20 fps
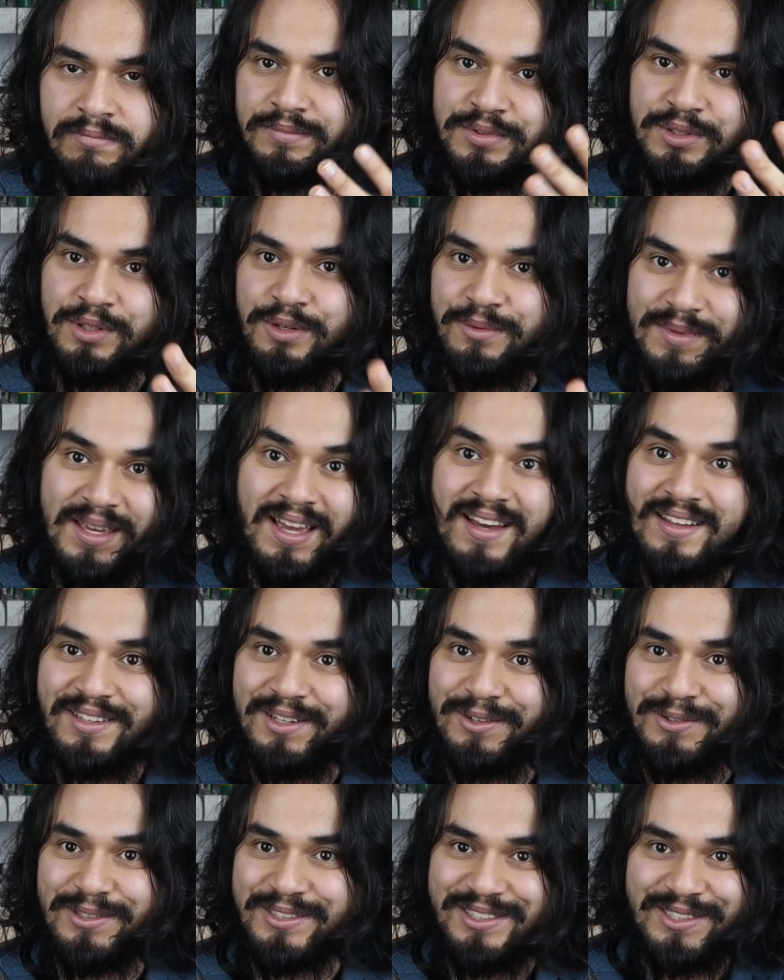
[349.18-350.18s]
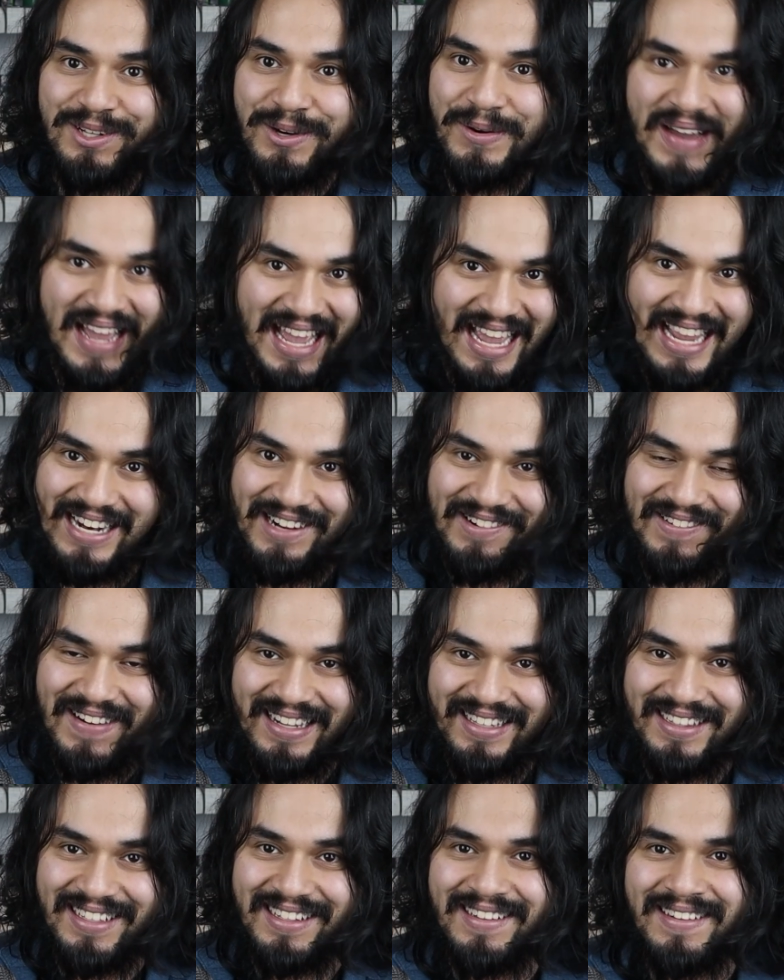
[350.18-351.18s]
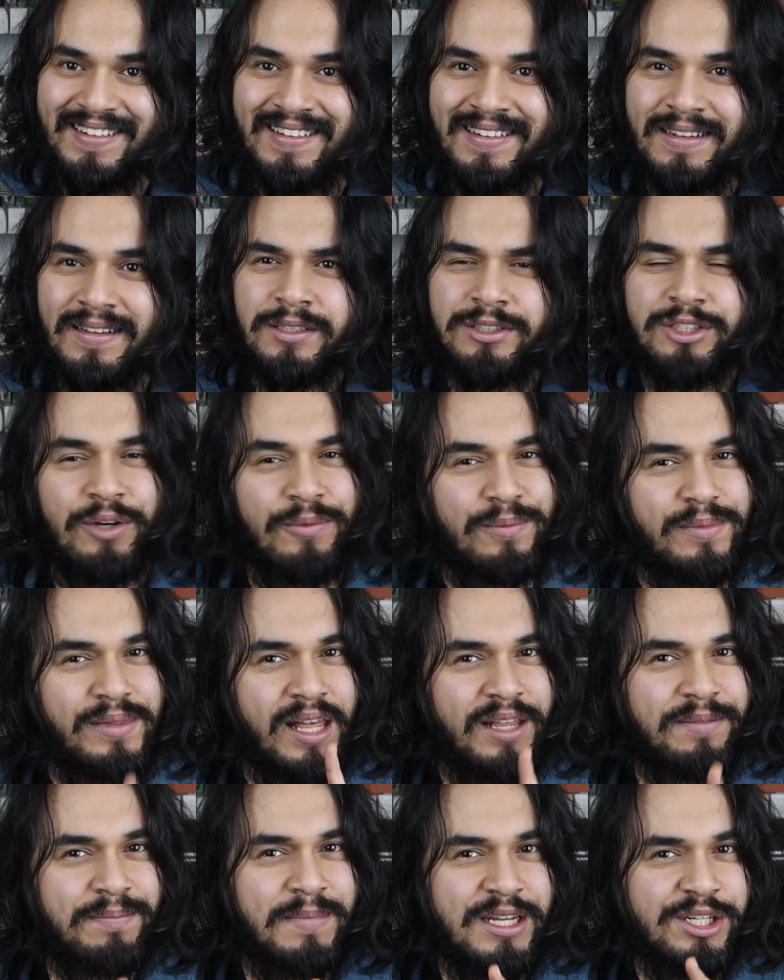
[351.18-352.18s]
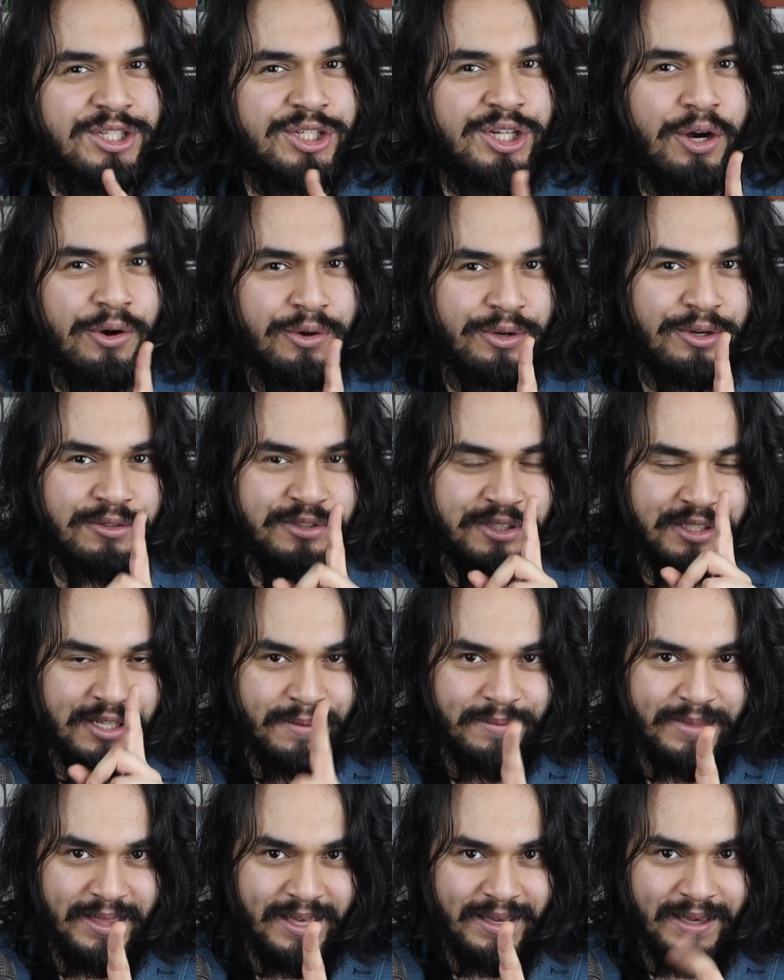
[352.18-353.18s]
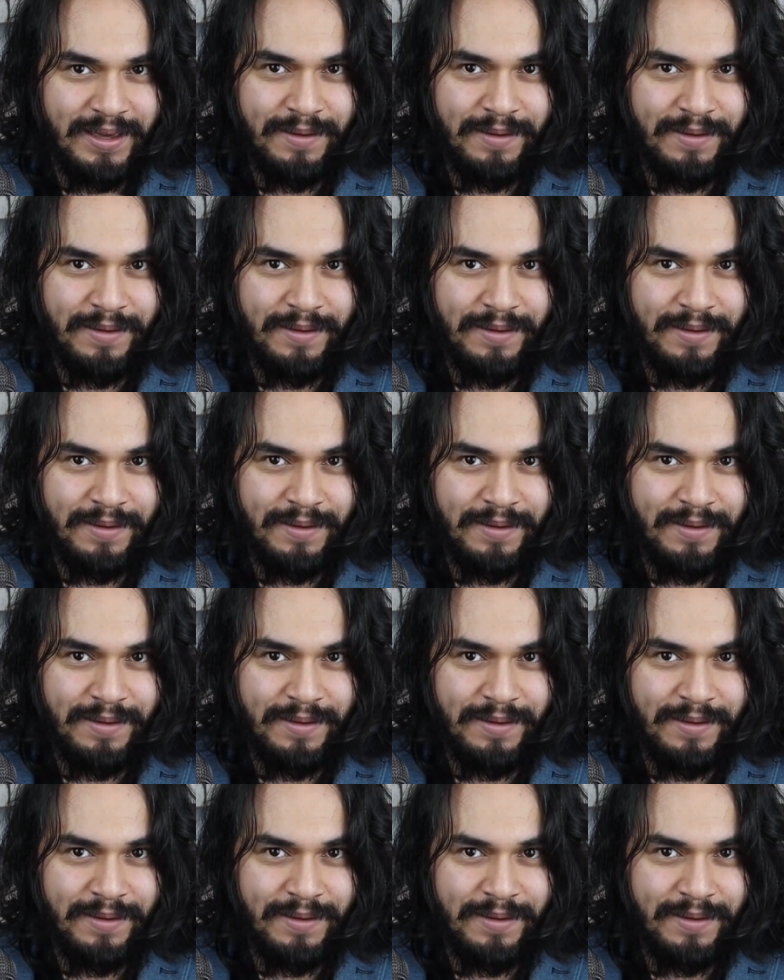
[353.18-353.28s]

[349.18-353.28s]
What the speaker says: So yeah, there is no A right there. So let me show you something.